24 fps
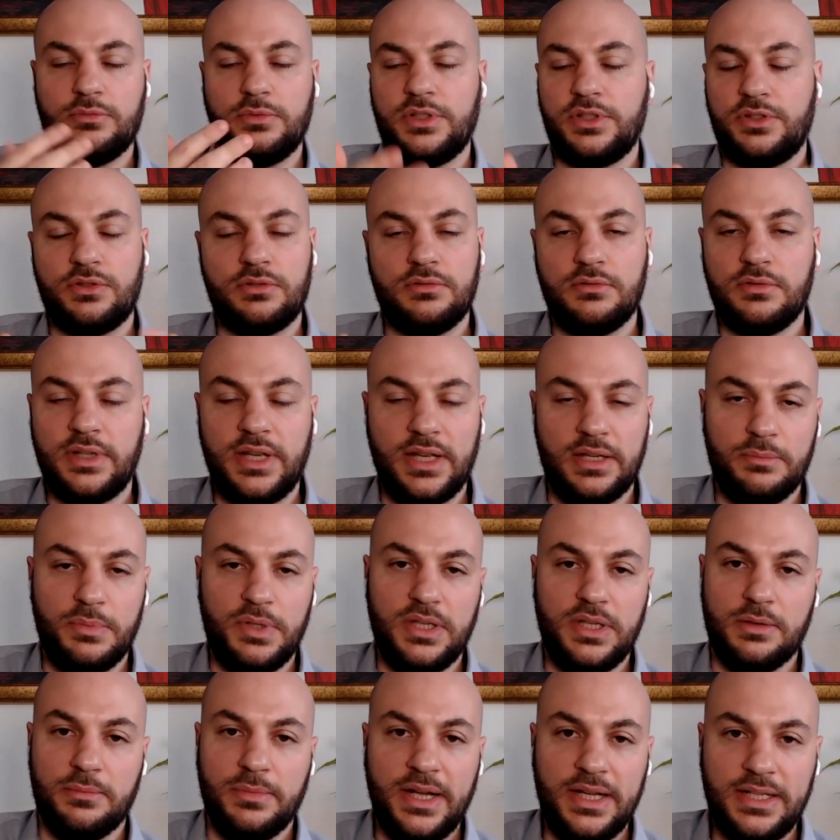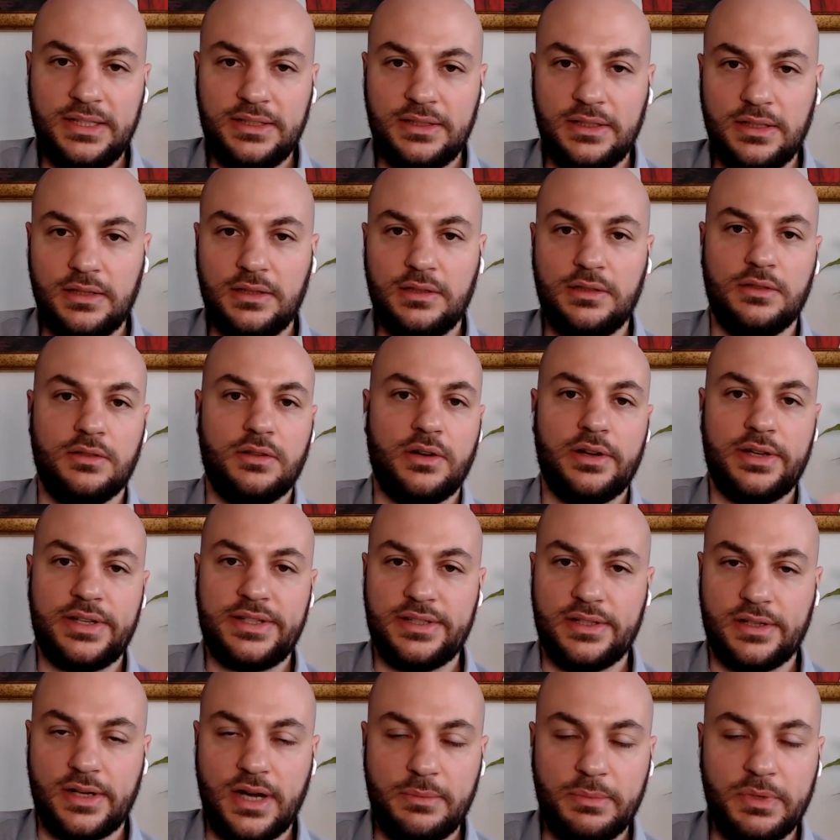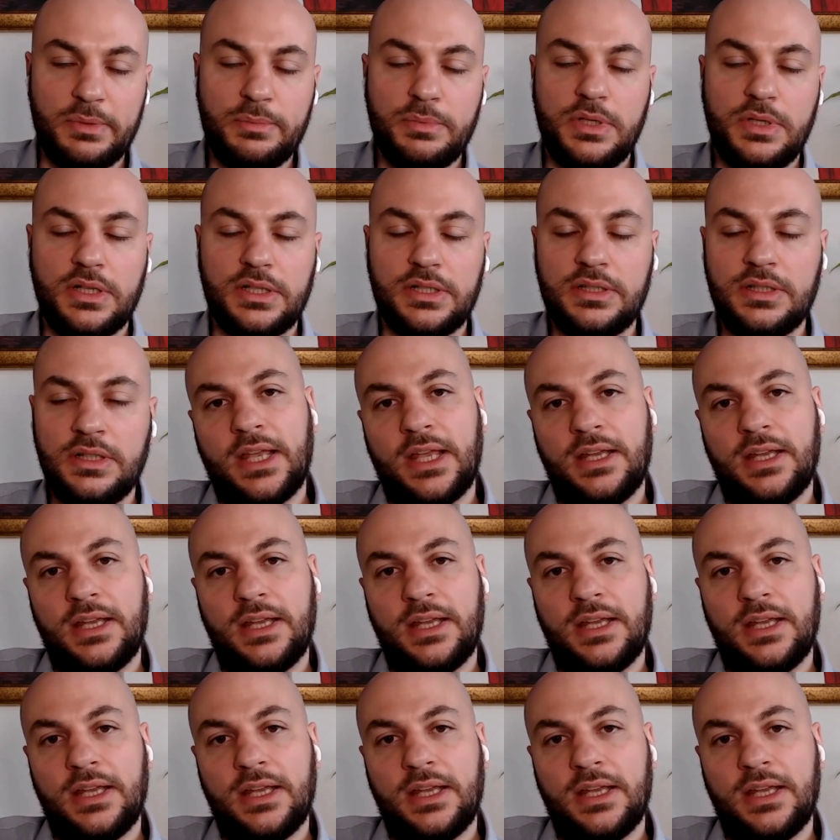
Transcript: which can be a metal or a ceramic part.